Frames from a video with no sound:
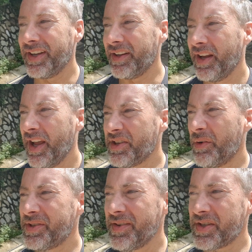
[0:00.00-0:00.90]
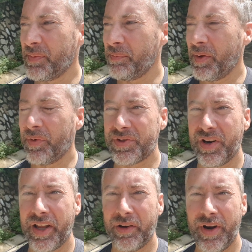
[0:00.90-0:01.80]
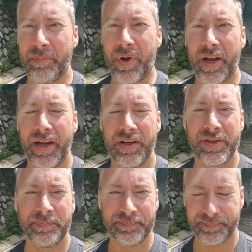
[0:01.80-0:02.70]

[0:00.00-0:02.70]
And it always seems to be people sort of like around my age.